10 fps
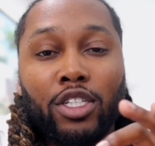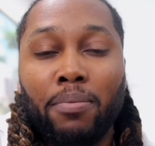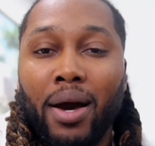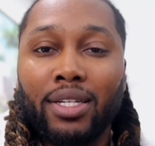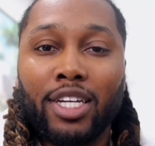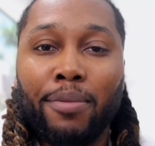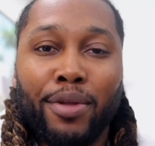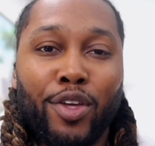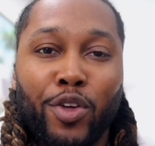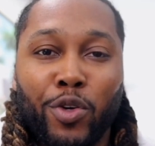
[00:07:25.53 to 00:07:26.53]
Somebody's
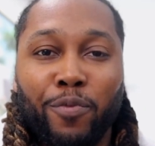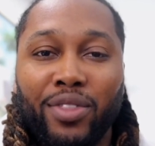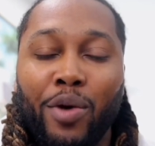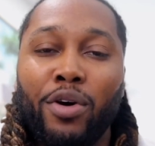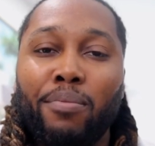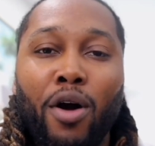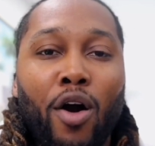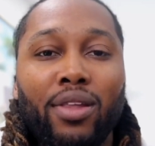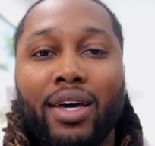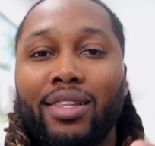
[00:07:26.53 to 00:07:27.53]
coming to you, they want to
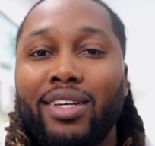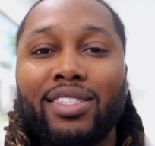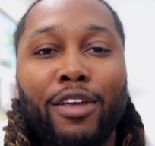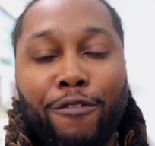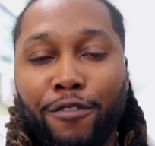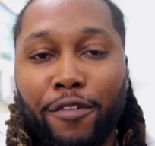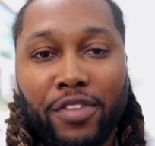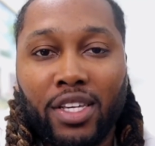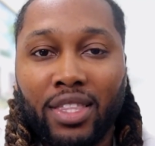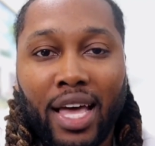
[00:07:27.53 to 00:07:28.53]
borrow like, let's say
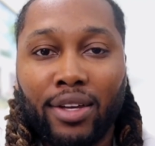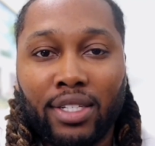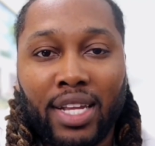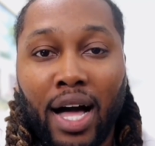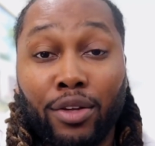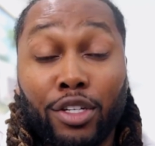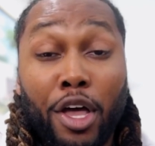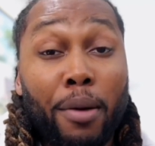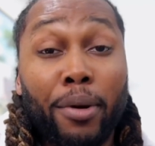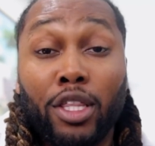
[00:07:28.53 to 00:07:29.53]
$15,000,
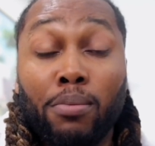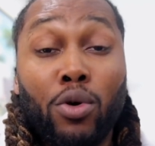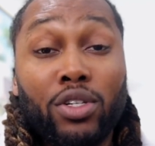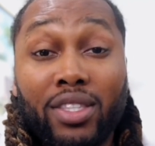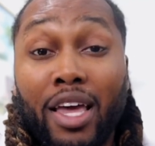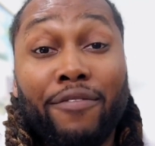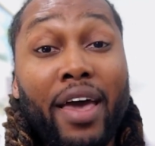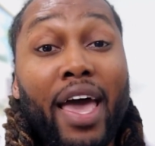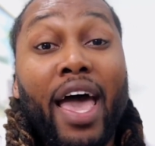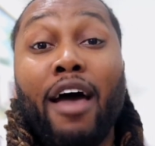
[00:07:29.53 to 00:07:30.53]
but the most
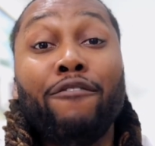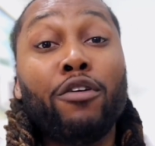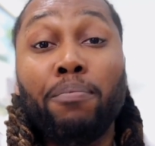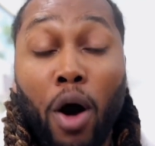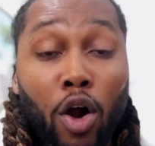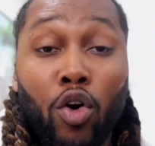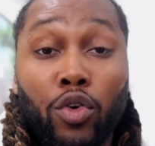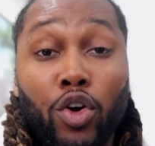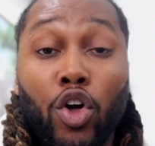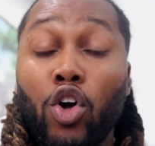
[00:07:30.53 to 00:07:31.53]
they've ever
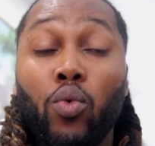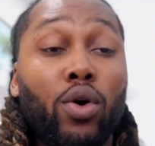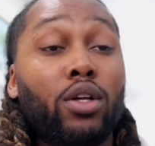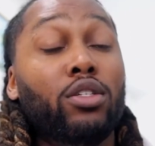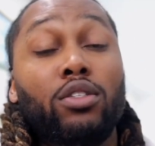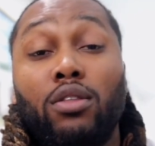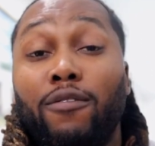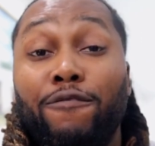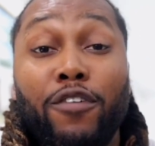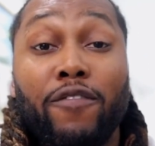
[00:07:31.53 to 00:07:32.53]
borrowed was
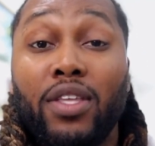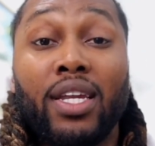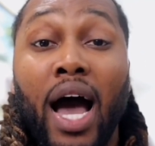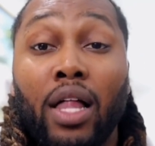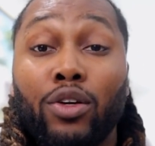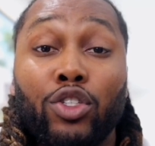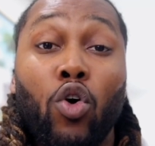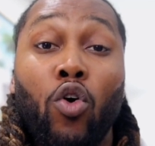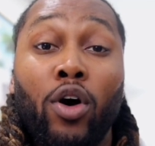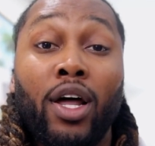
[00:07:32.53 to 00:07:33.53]

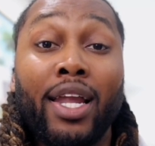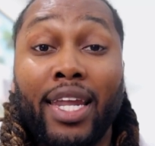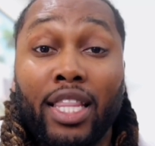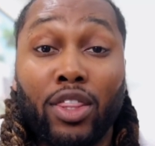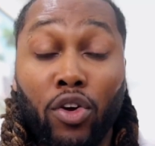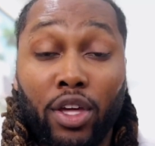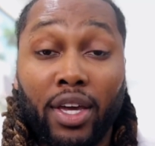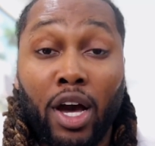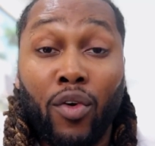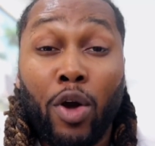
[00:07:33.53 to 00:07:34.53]
$50 on a net 30
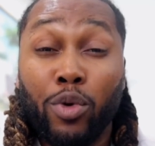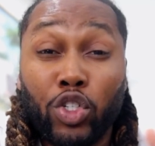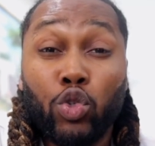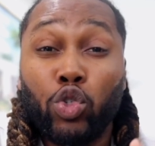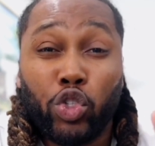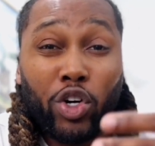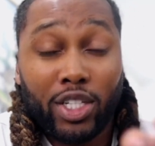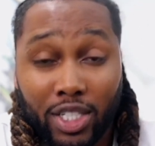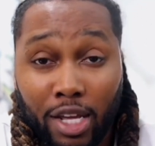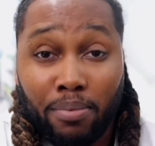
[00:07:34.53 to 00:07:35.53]
account, right? Would you
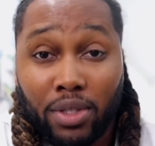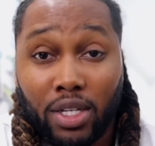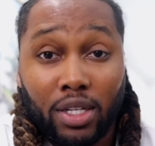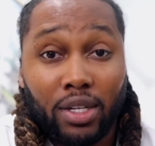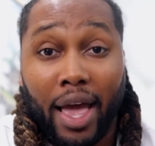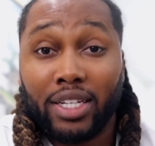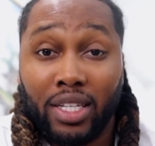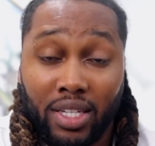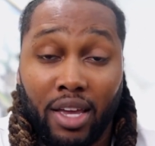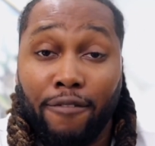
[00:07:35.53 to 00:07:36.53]
trust them to
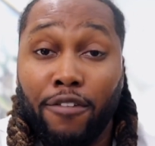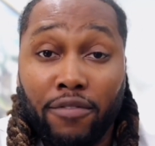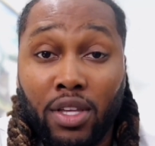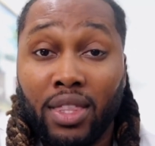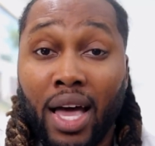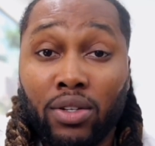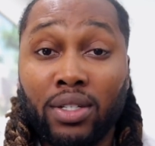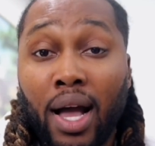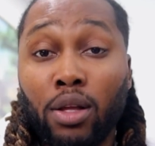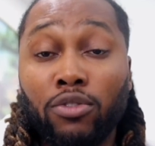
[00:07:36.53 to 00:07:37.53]
actually take
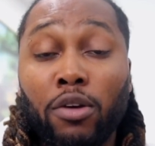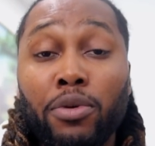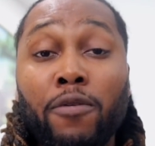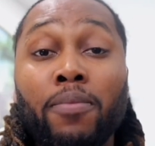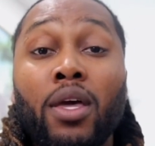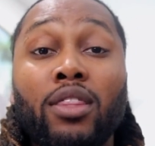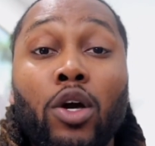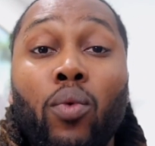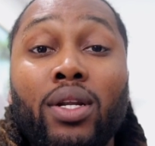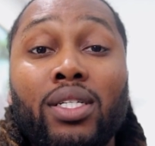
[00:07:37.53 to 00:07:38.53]
$15,000 from you?
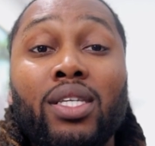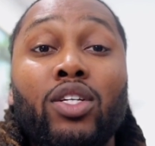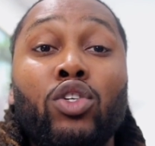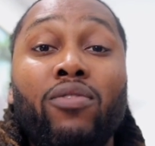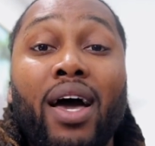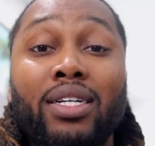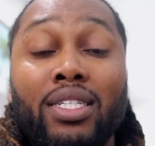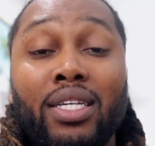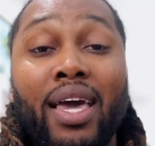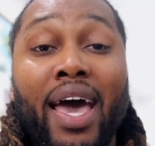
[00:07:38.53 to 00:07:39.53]
They want to see that you've
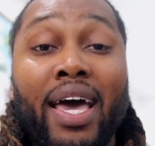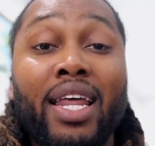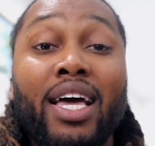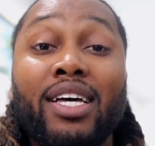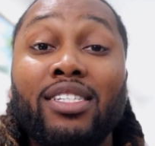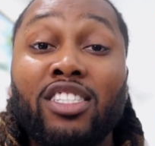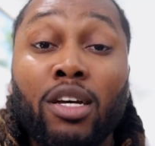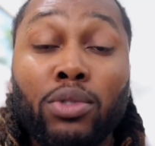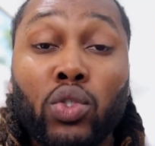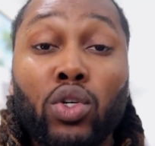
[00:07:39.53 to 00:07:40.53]
actually had
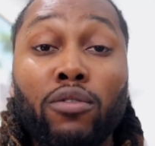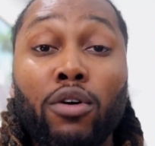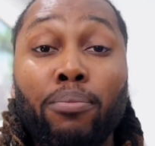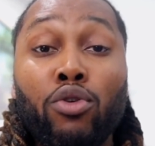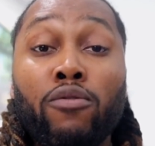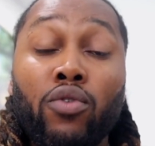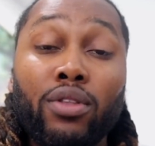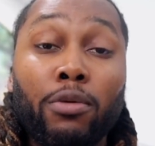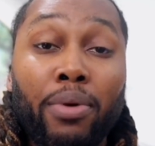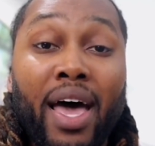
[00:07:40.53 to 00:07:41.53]
some sort of
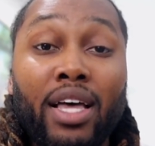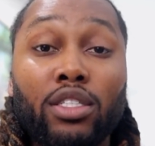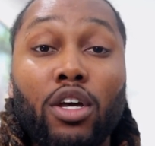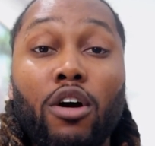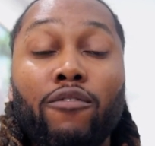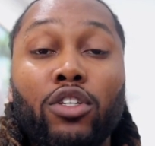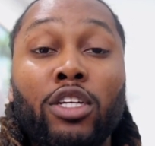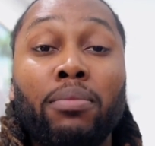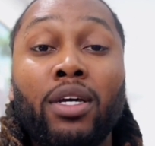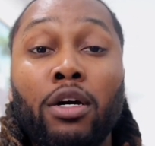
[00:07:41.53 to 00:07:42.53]
approval in the past for
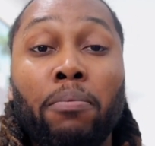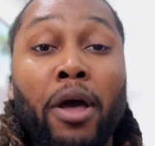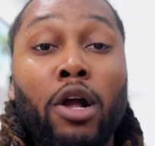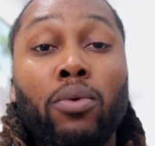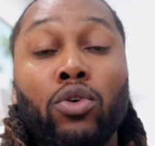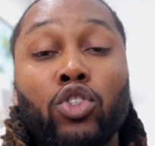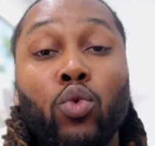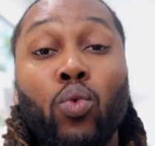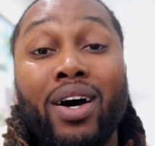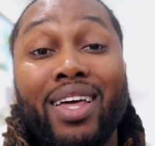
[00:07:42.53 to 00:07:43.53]
something comparable
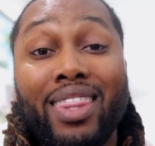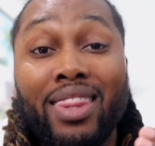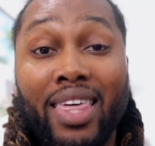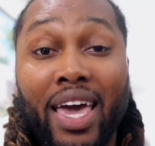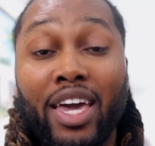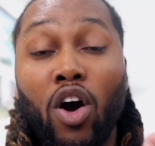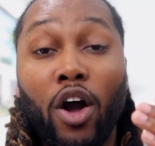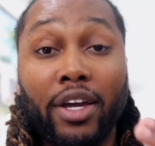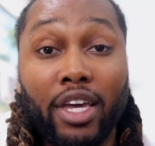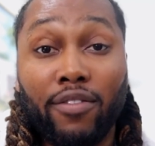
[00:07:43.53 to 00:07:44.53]
to what they
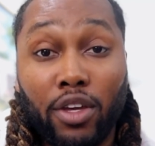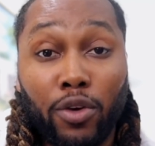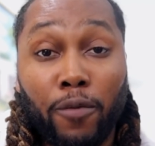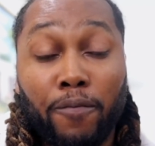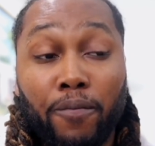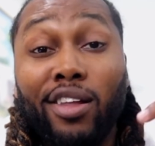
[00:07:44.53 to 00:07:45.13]
are giving you.